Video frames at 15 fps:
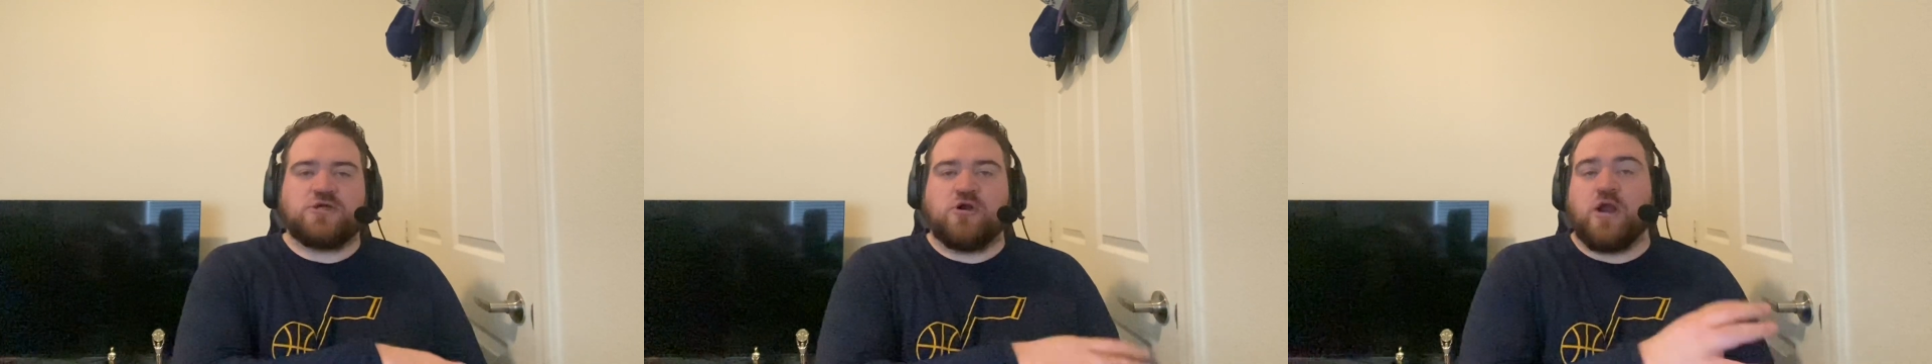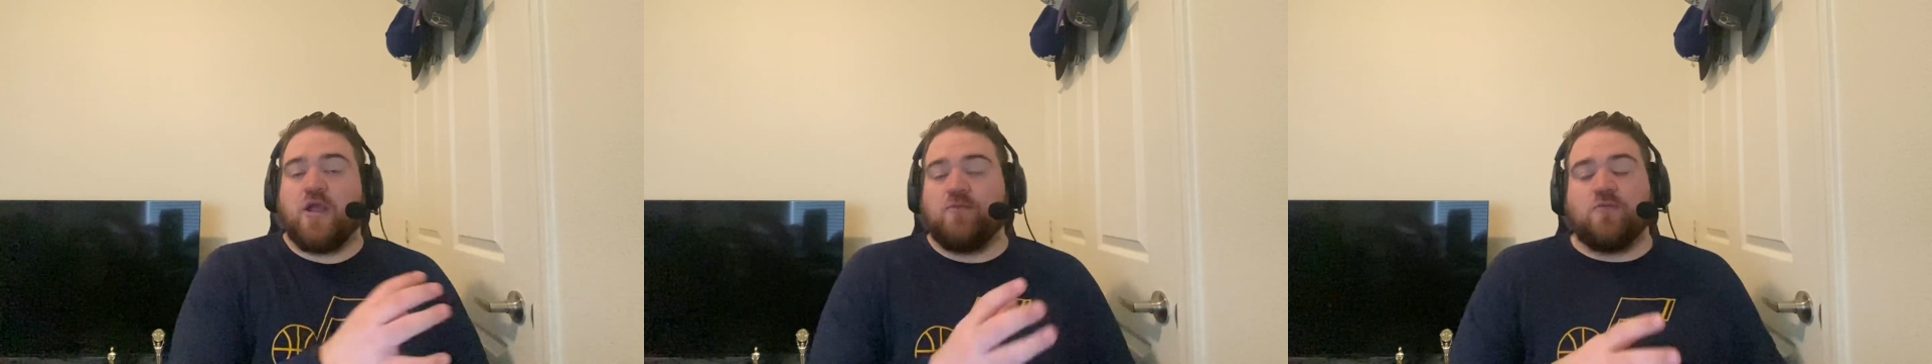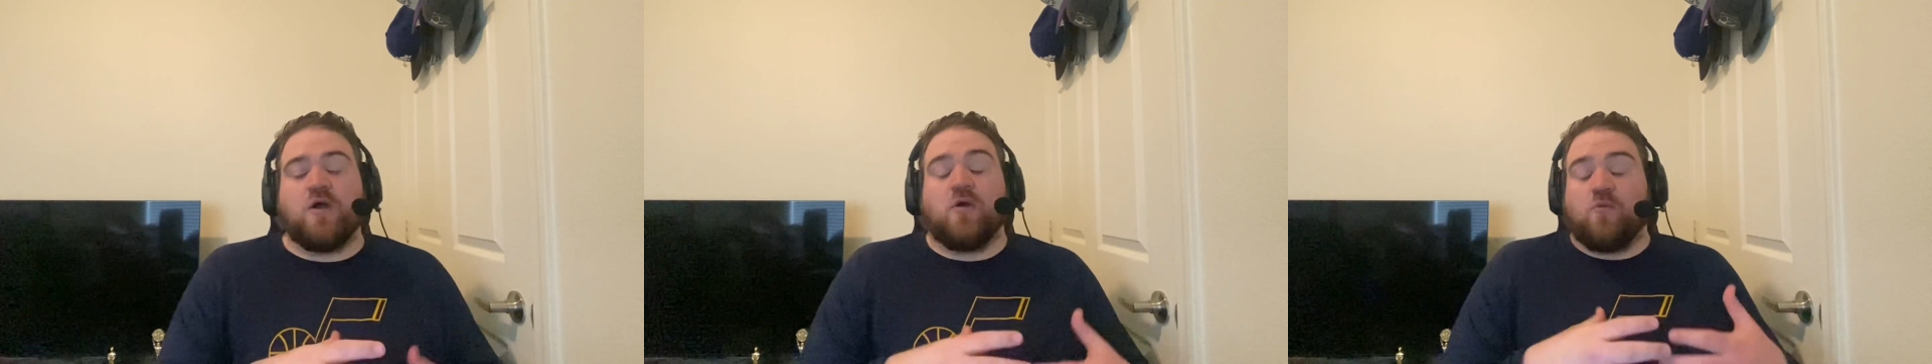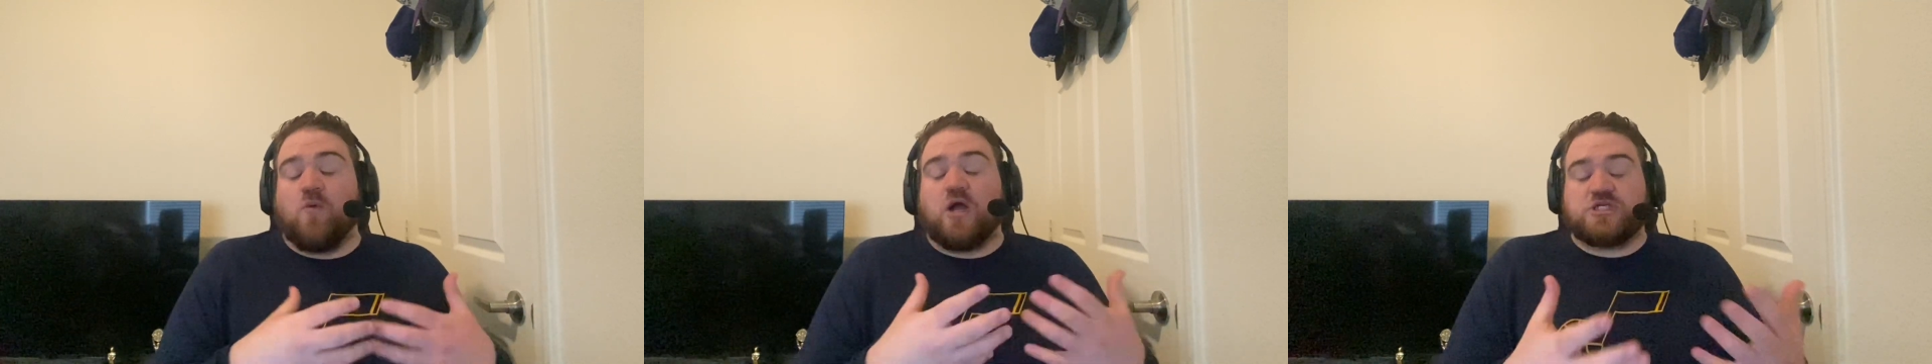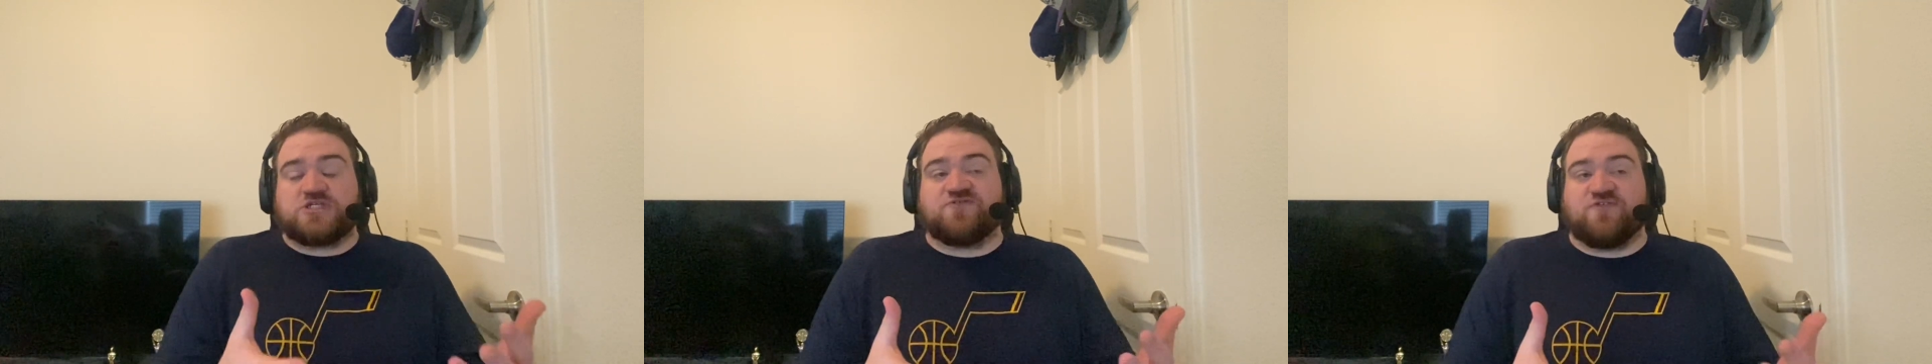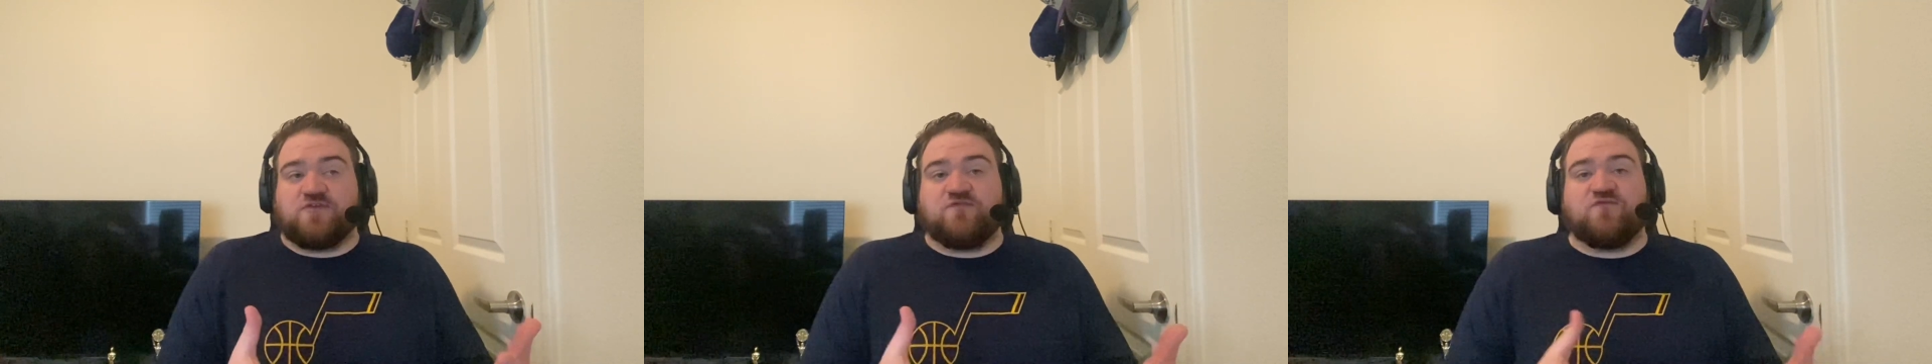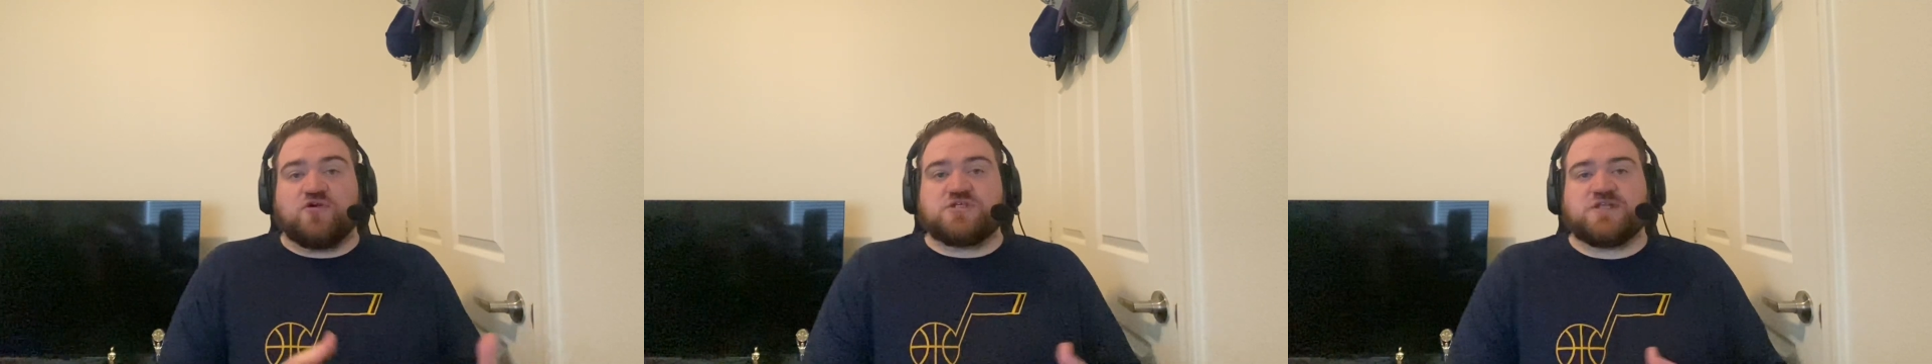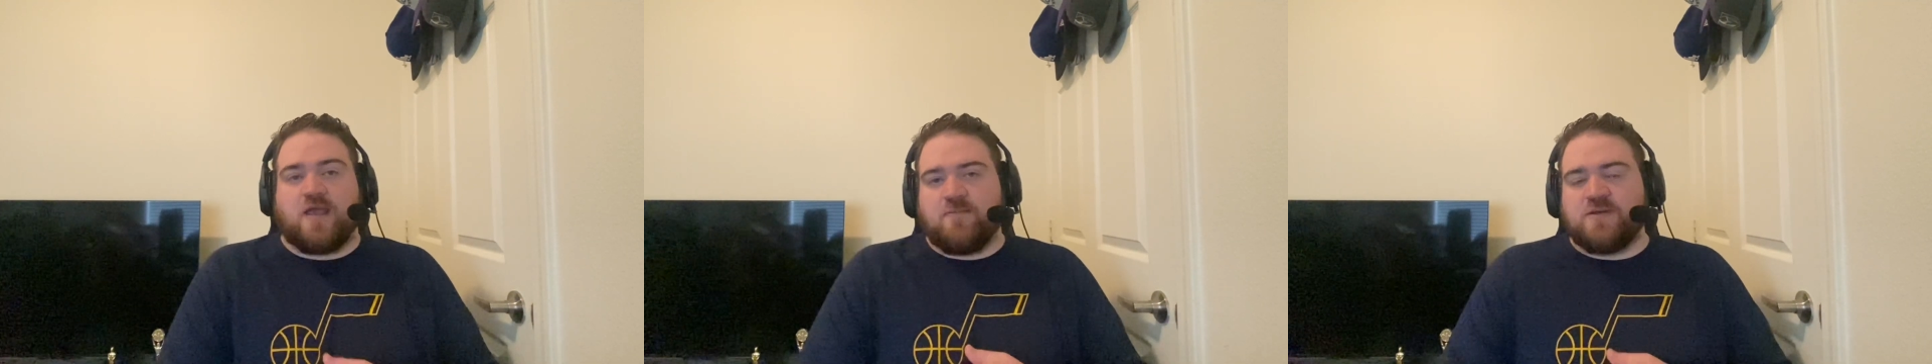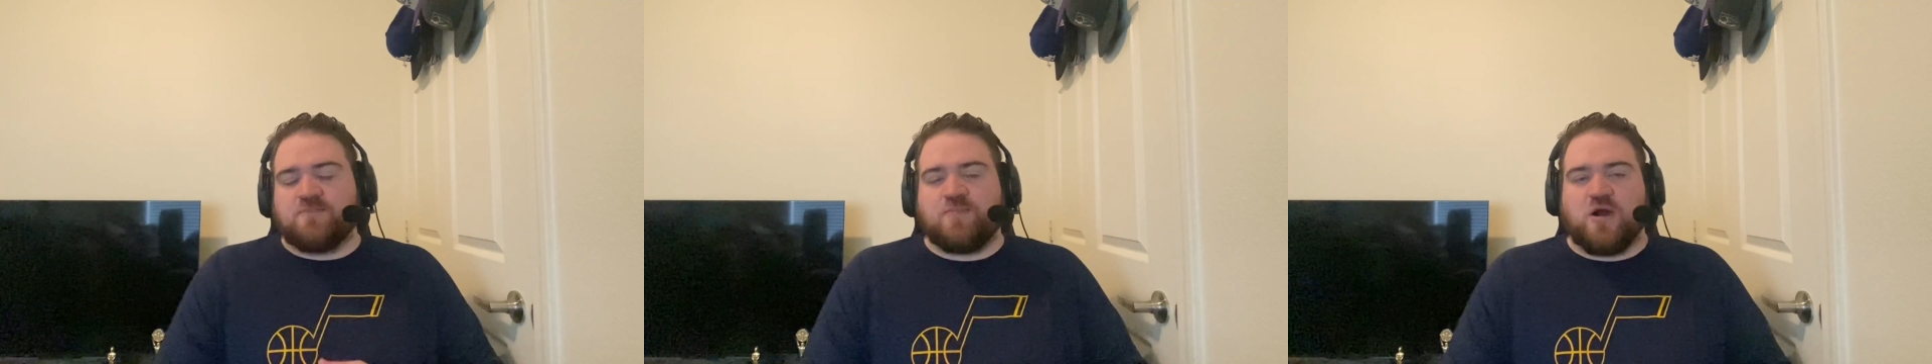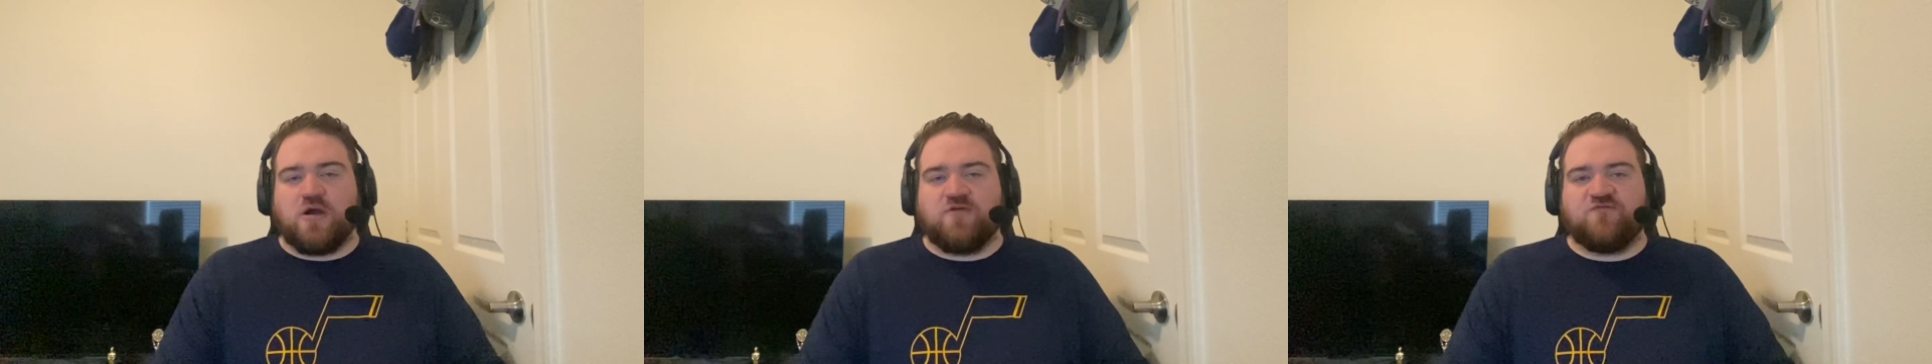or I watched for the first time in
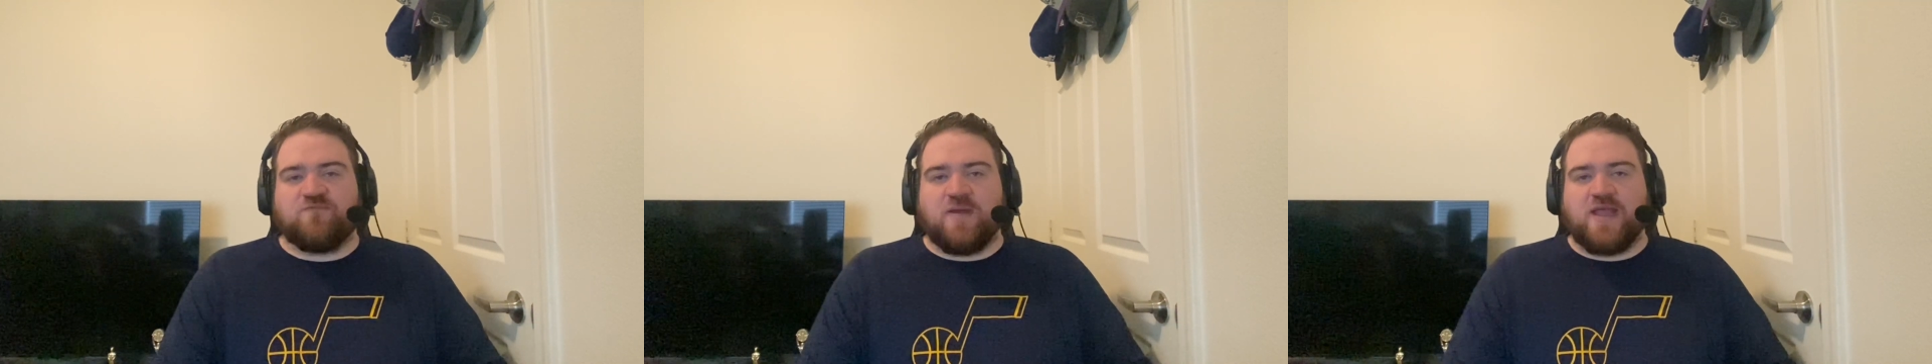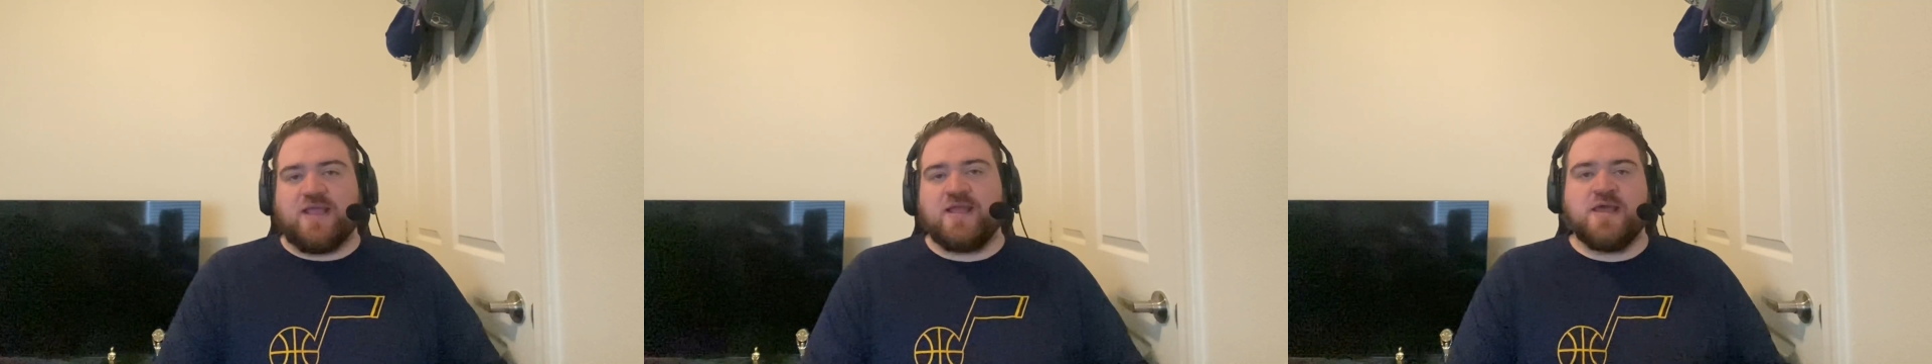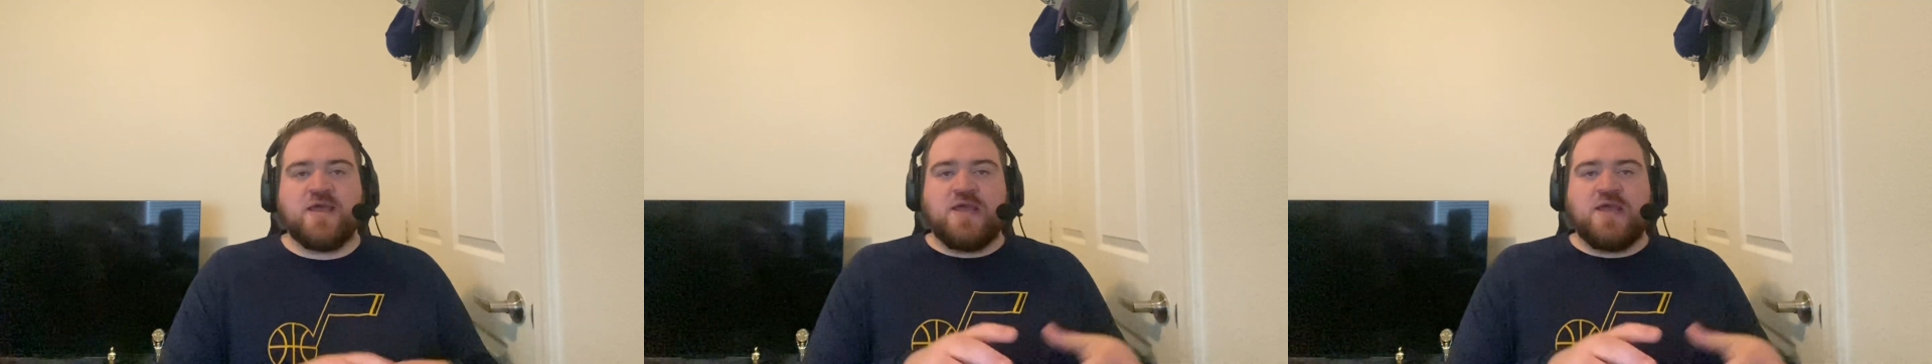part of my